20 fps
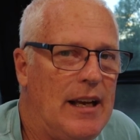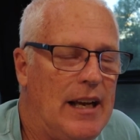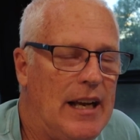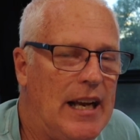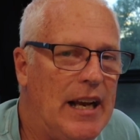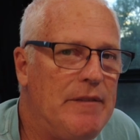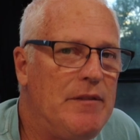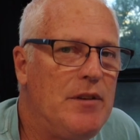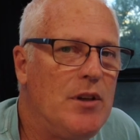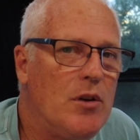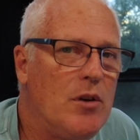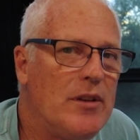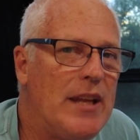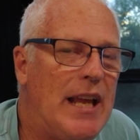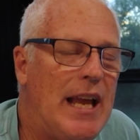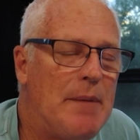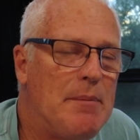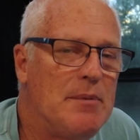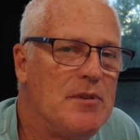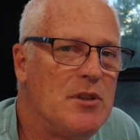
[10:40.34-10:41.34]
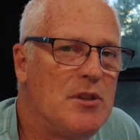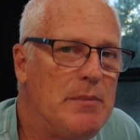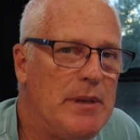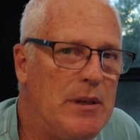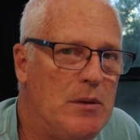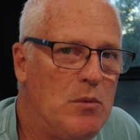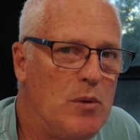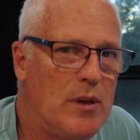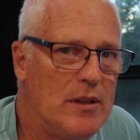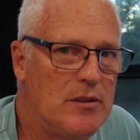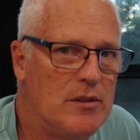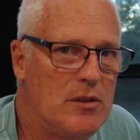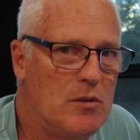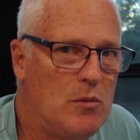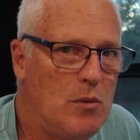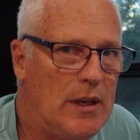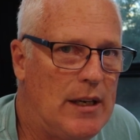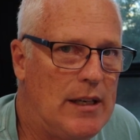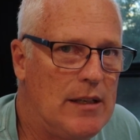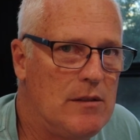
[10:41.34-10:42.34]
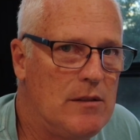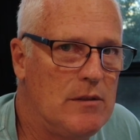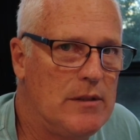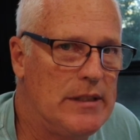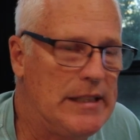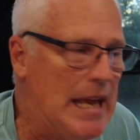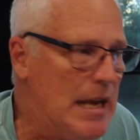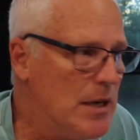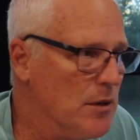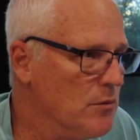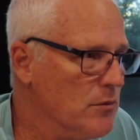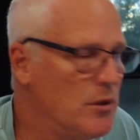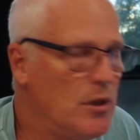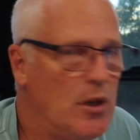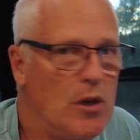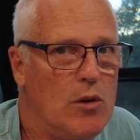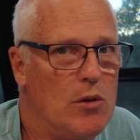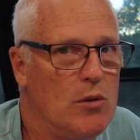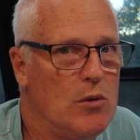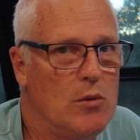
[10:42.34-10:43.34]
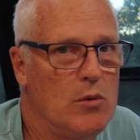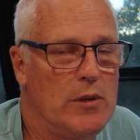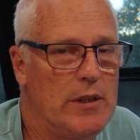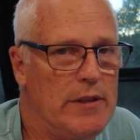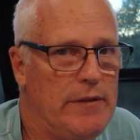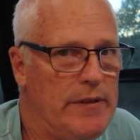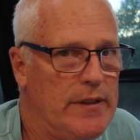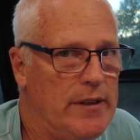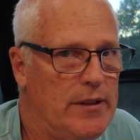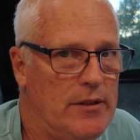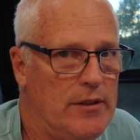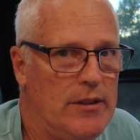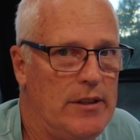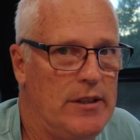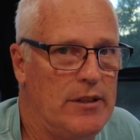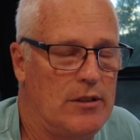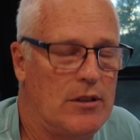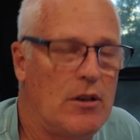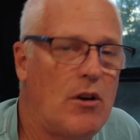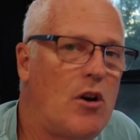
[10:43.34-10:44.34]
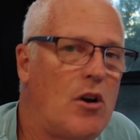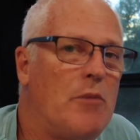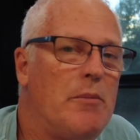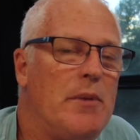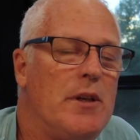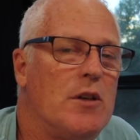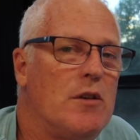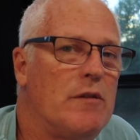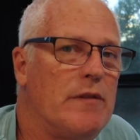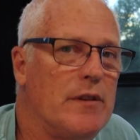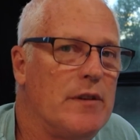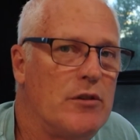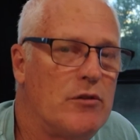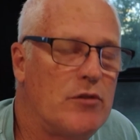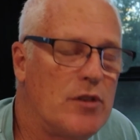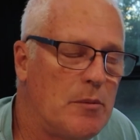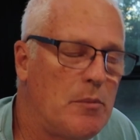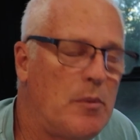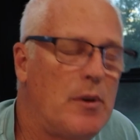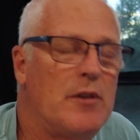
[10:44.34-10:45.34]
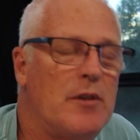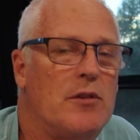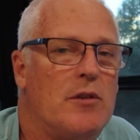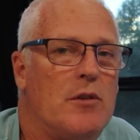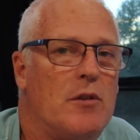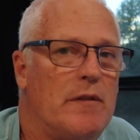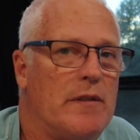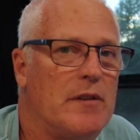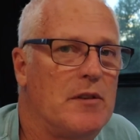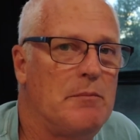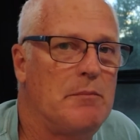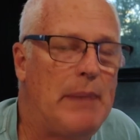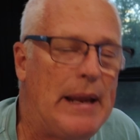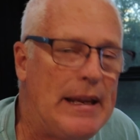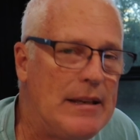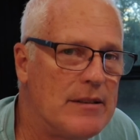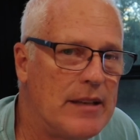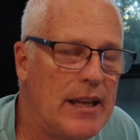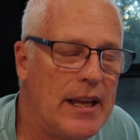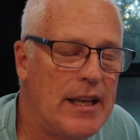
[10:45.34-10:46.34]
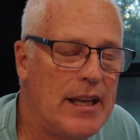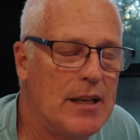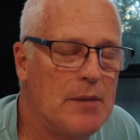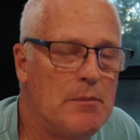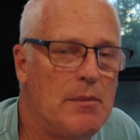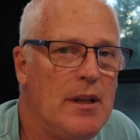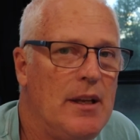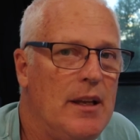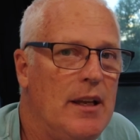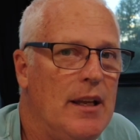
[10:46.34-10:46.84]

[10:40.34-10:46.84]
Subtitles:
I've noticed happens to me once in a while, and I don't know if this is Garmin or if it's TripWizard or if it's BaseCamp.